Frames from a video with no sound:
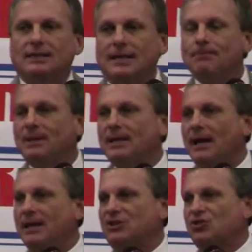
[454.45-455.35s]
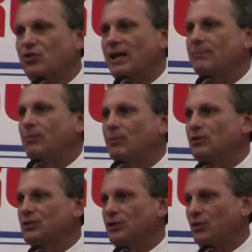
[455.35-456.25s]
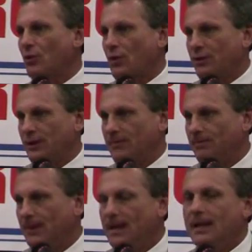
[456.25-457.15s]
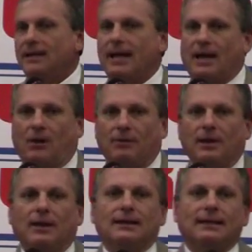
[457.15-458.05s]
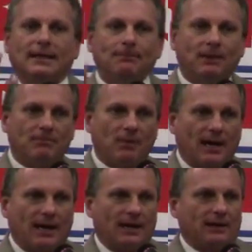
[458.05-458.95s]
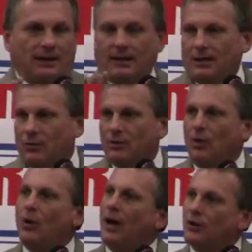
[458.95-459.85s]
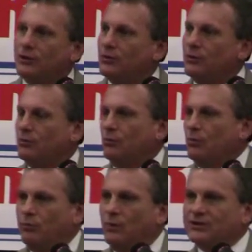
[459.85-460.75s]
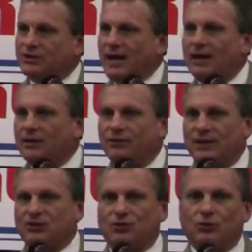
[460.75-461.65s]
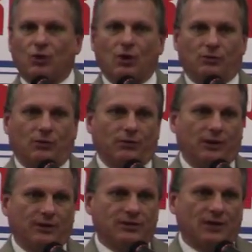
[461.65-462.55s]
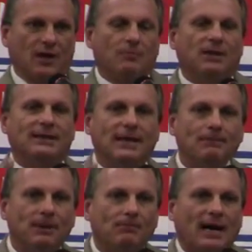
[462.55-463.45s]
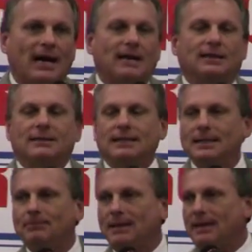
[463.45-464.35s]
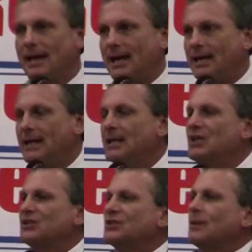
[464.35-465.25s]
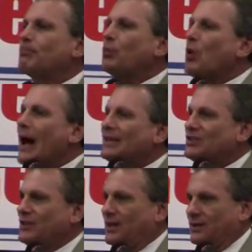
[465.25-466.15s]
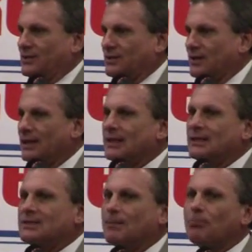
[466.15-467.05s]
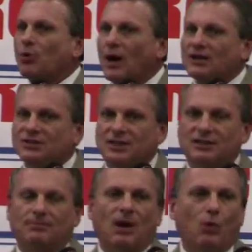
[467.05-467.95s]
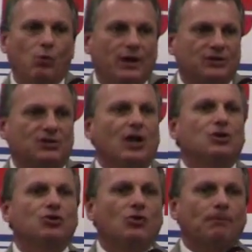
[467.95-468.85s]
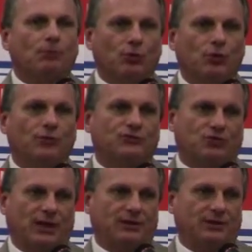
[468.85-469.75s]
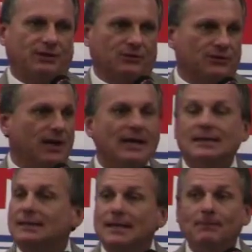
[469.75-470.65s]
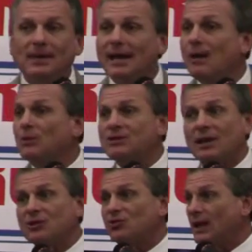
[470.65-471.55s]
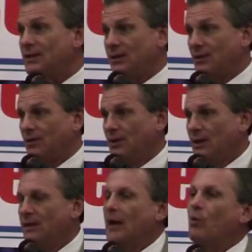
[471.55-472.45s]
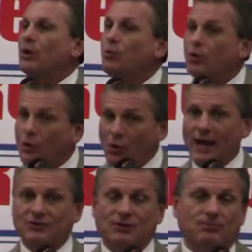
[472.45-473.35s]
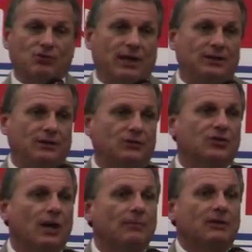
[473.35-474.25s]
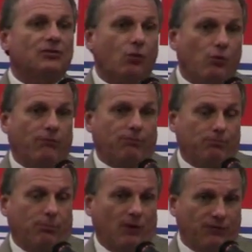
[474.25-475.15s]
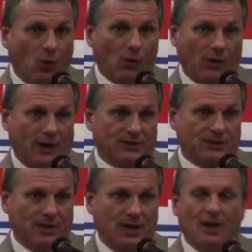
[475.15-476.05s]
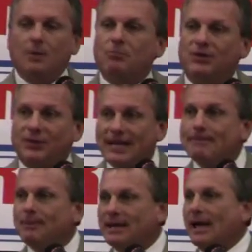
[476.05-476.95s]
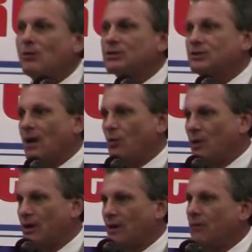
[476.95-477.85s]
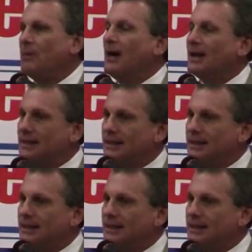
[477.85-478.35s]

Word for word: TPA is Trade Promotion Authority. Now, keep in mind, and I don't know how you, which side of the fence you are on this, but keep in mind that TPA is the process. It is the process by which you approve trade deals. TPA was not a trade deal. Now, we will have some trade deals coming before us, but TPA was not one of them.